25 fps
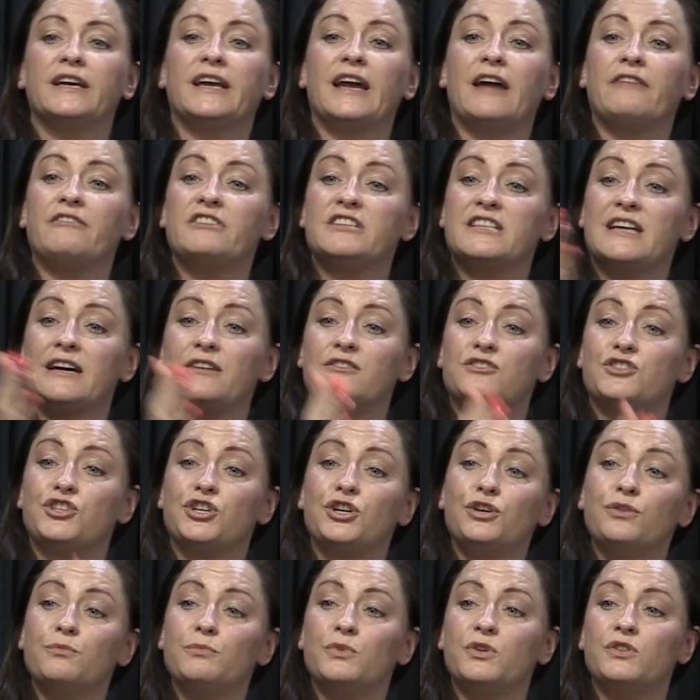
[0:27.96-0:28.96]
carried out
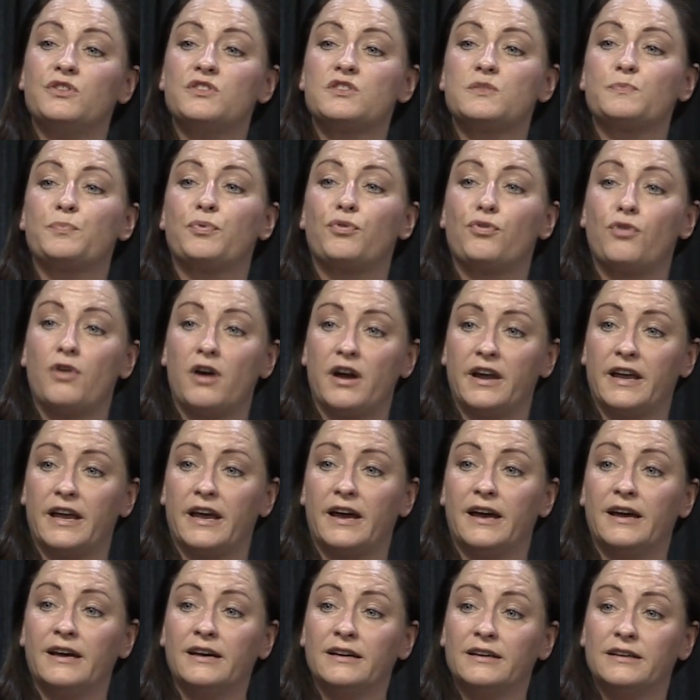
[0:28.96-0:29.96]
2 months
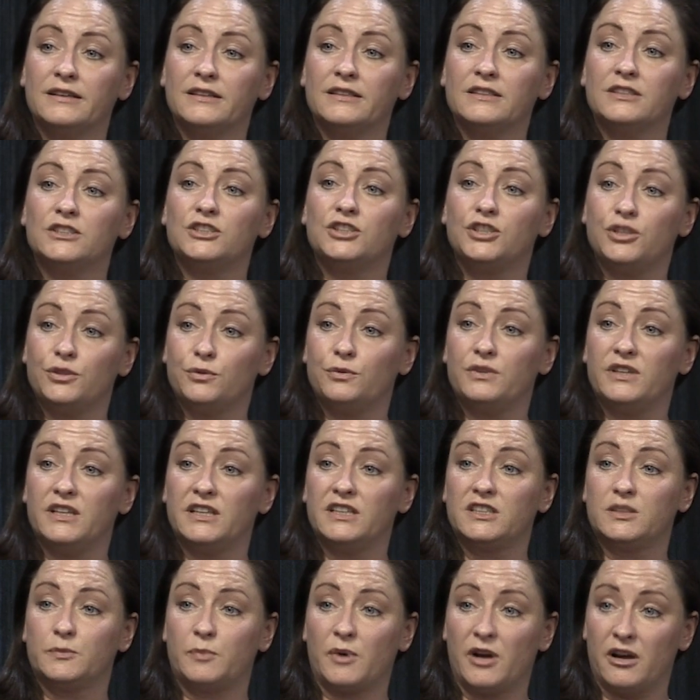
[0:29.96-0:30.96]
prior to the
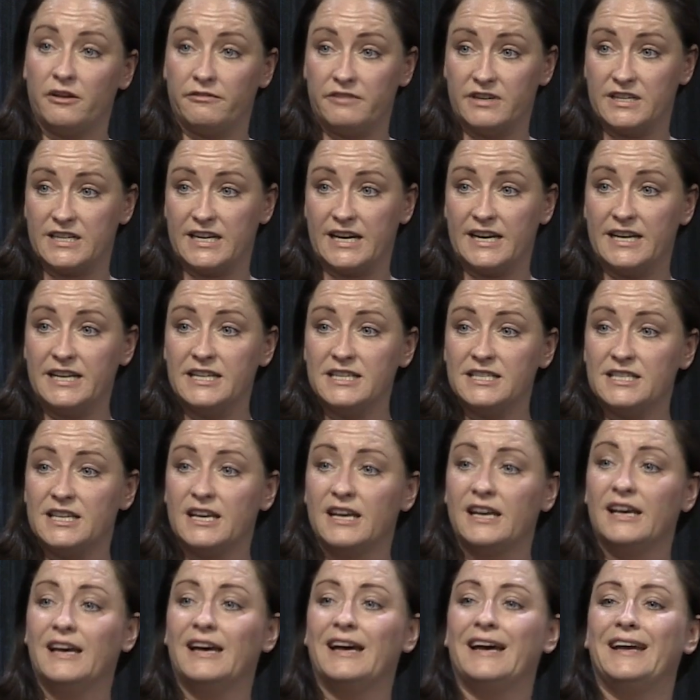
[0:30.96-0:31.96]
expiry date
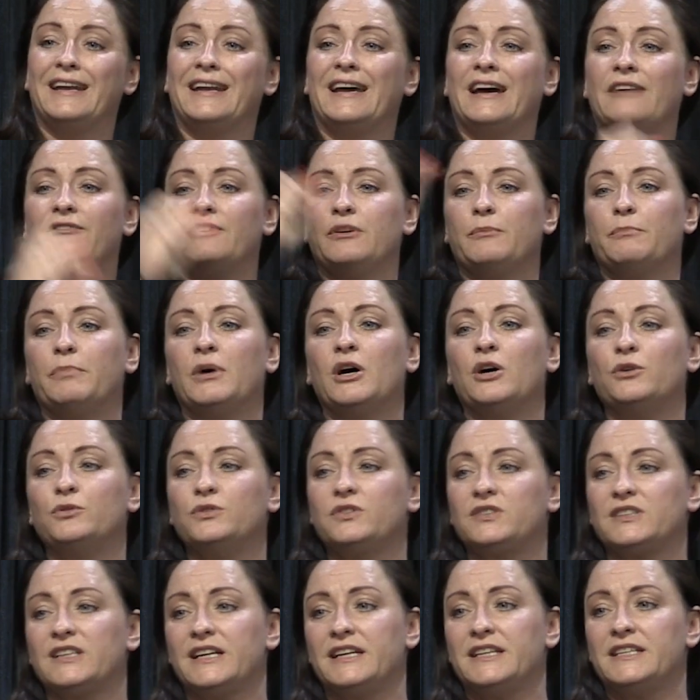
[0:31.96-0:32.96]
and have it
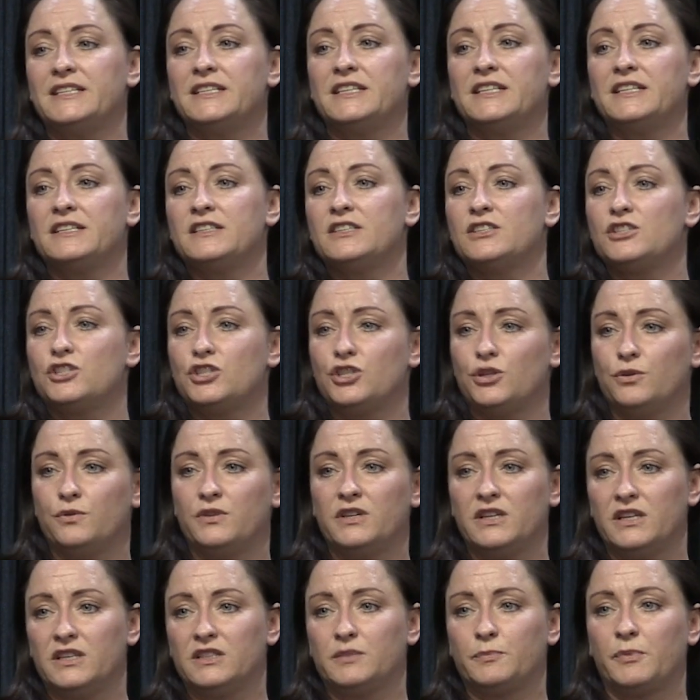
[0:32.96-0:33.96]
post-dated to
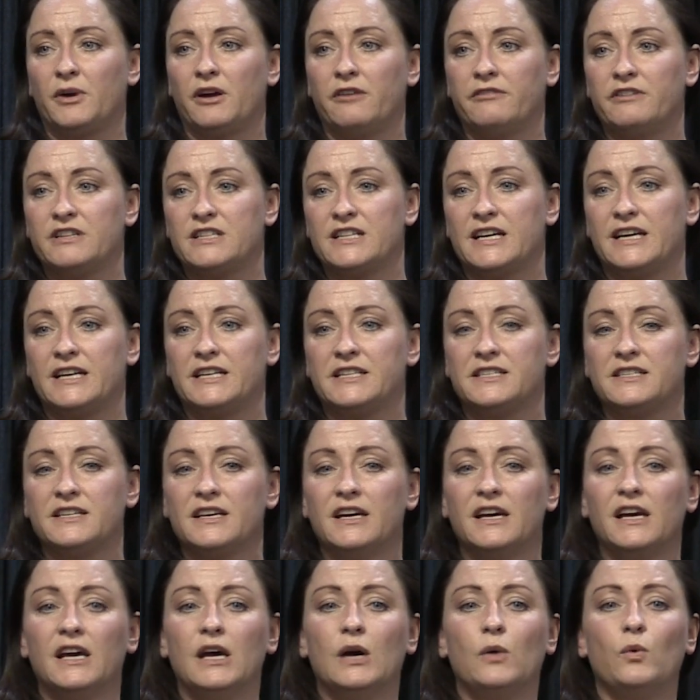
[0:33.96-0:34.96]
the expiry date.
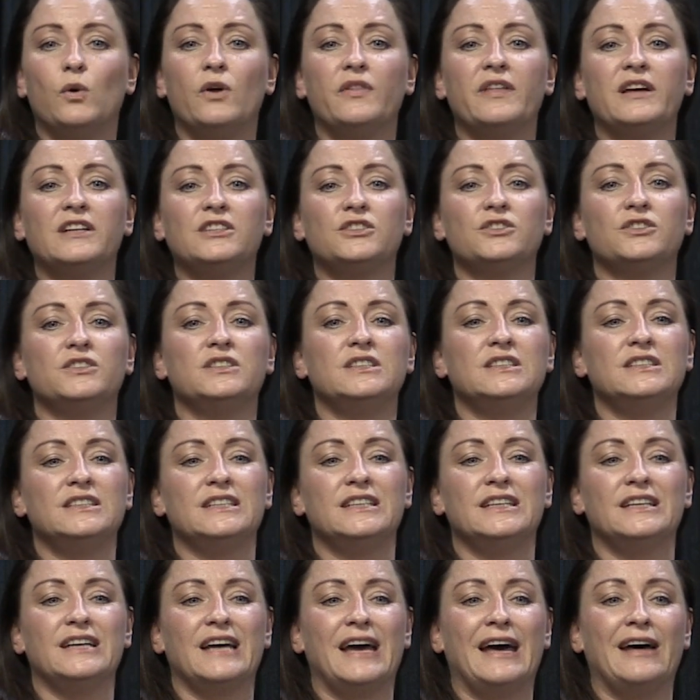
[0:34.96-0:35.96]
What that does is
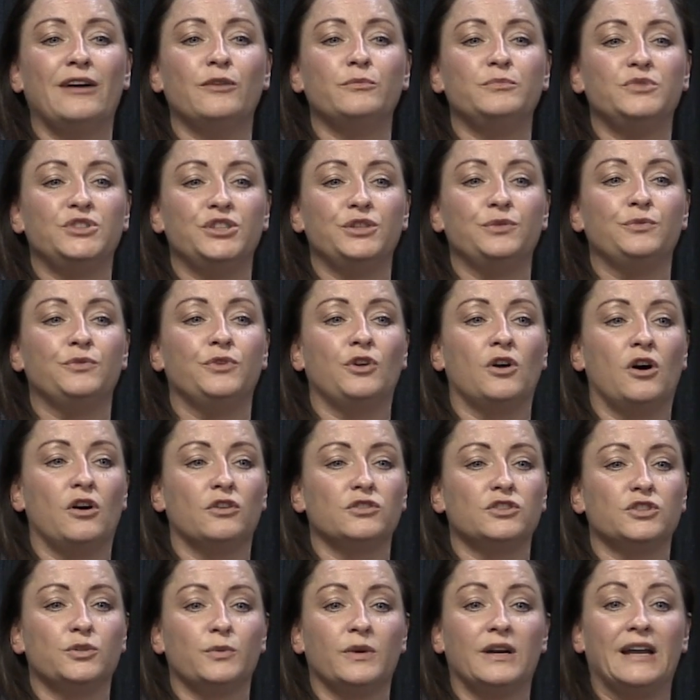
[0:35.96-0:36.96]
it helps you
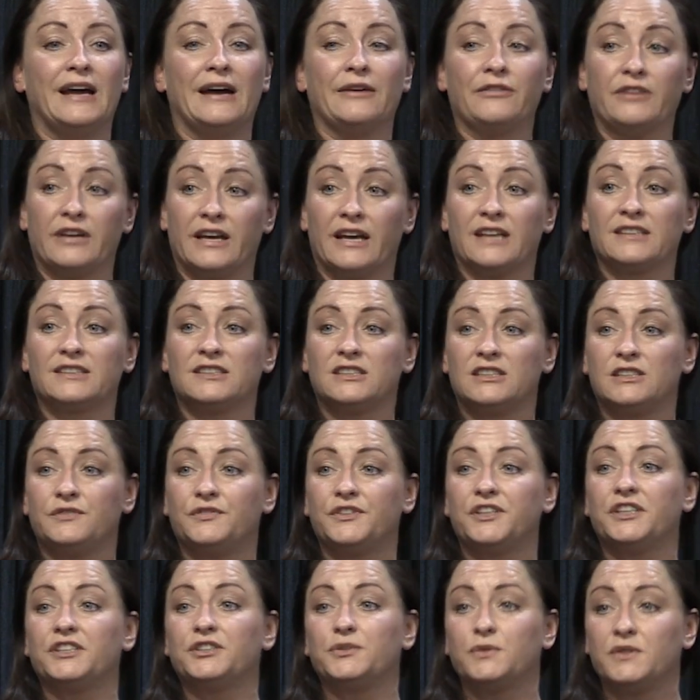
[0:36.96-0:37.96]
not to allow the gas
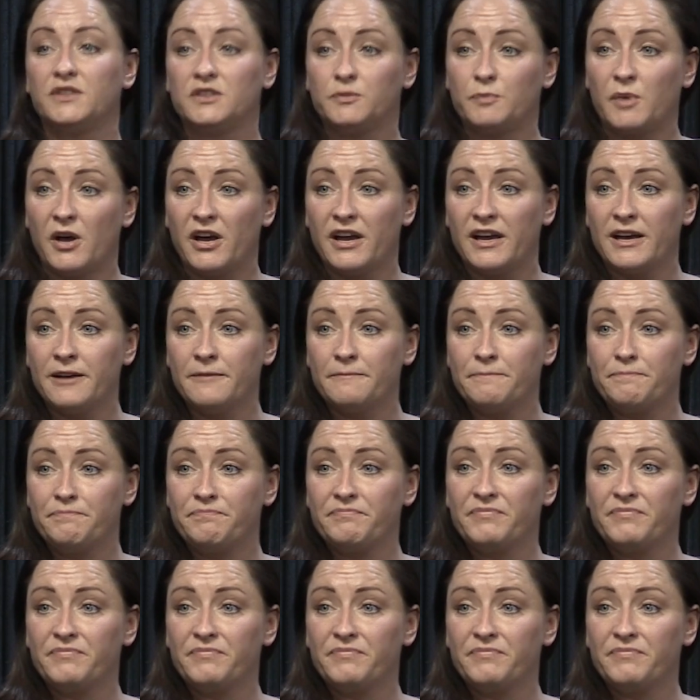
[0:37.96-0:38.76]
certificate to expire,